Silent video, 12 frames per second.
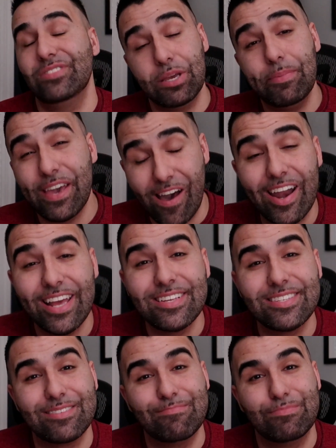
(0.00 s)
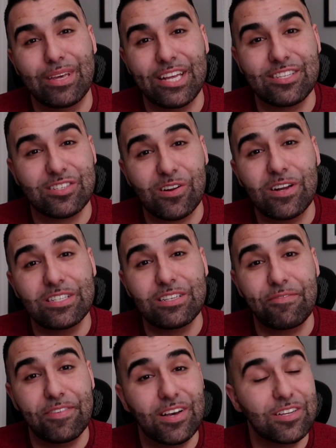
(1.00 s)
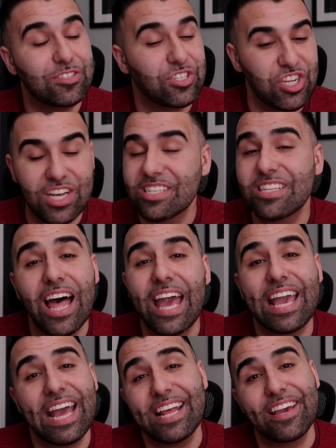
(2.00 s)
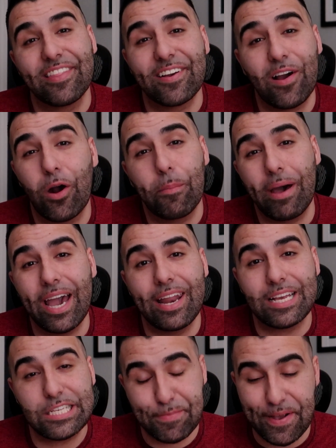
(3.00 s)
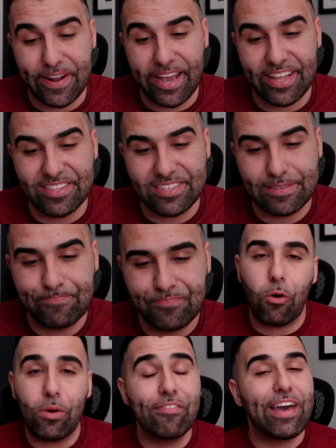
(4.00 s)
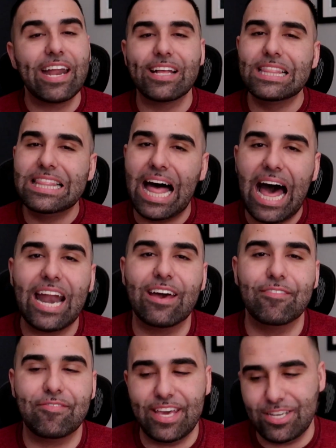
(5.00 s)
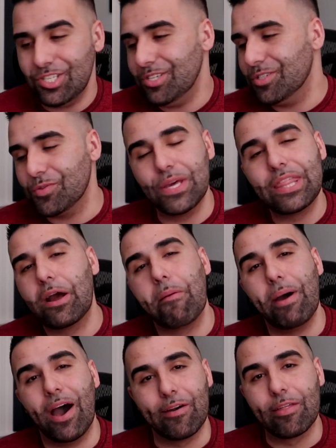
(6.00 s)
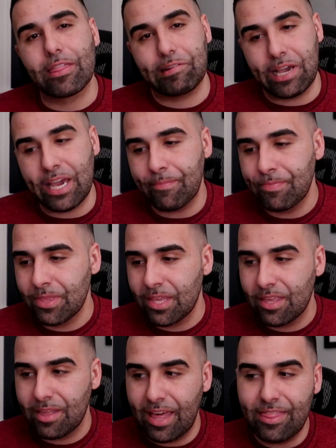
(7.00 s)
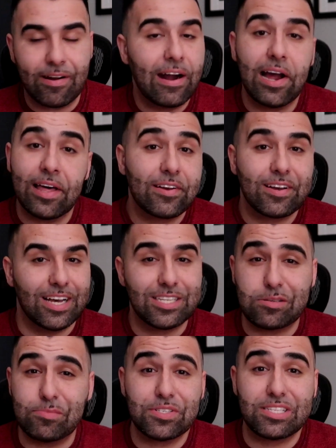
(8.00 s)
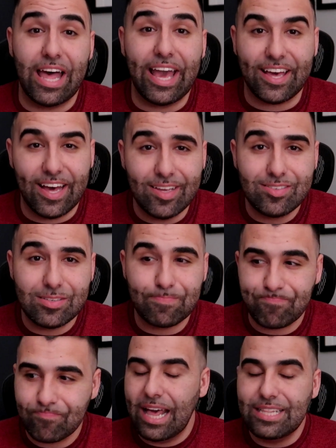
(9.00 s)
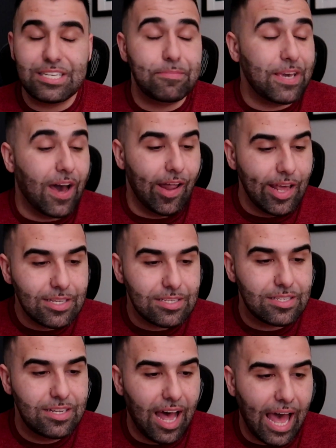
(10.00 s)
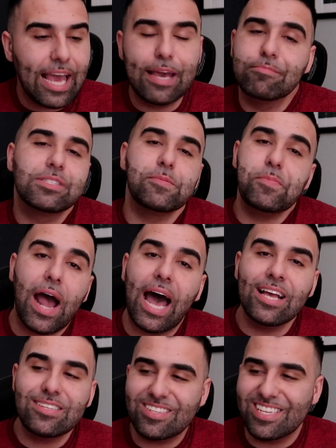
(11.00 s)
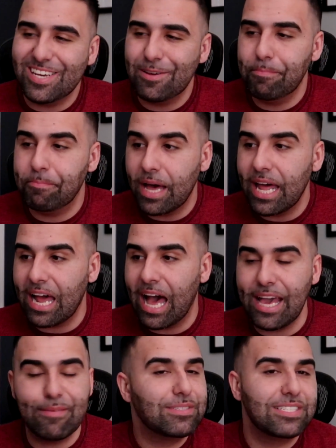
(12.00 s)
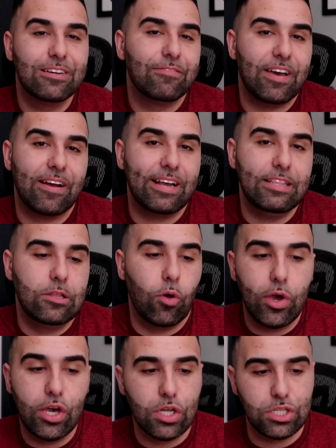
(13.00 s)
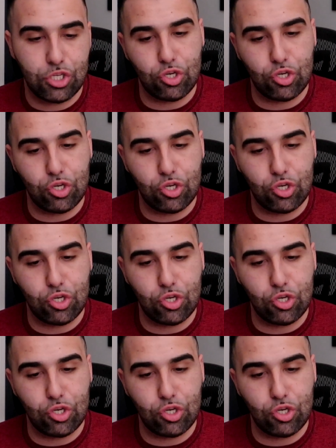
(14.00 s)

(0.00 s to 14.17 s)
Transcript: to be honest, it's starting to feel just like any other car buying experience. We've had a lot of issues with our Model 3. and there are other customers like us. And to be honest, I am surprised, but I am still very loyal